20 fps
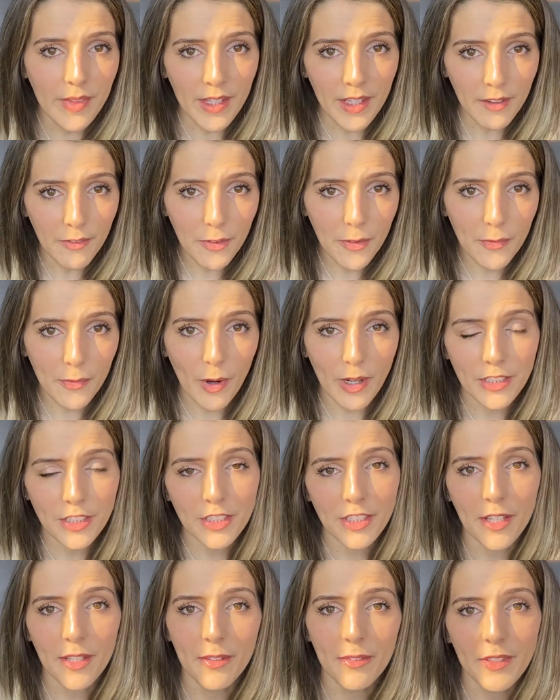if you've watched
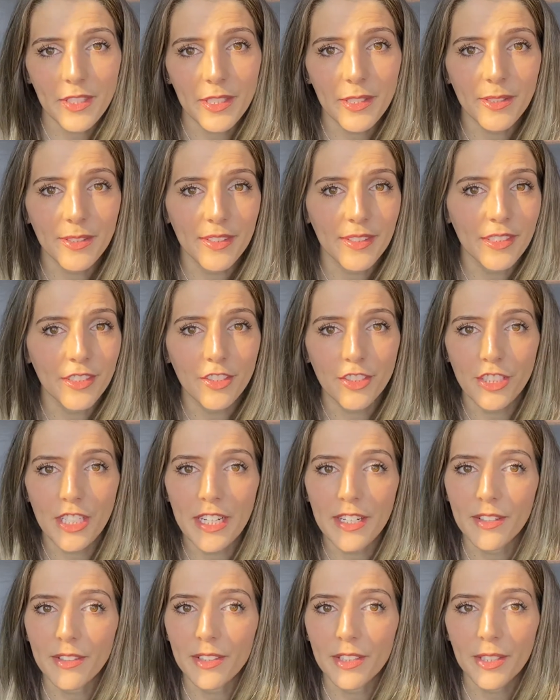other videos in this
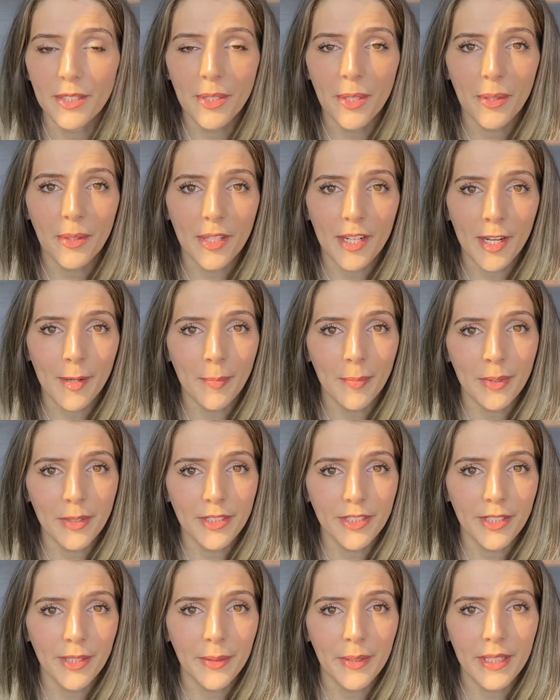channel, you know that I'm
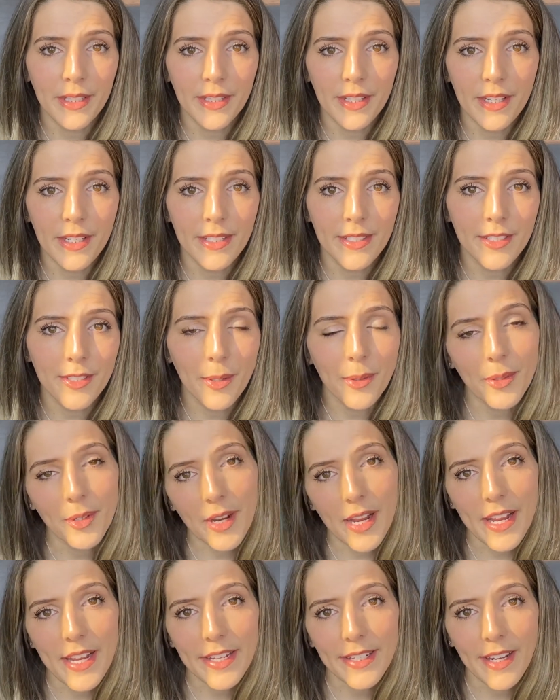pursuing the donor
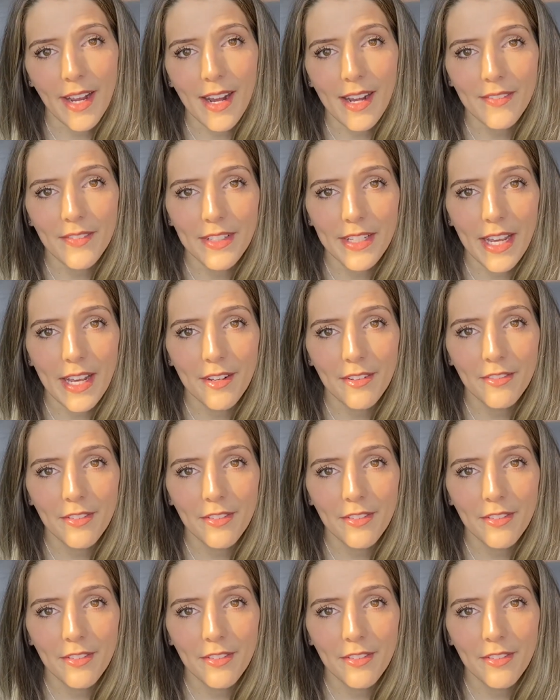egg IVF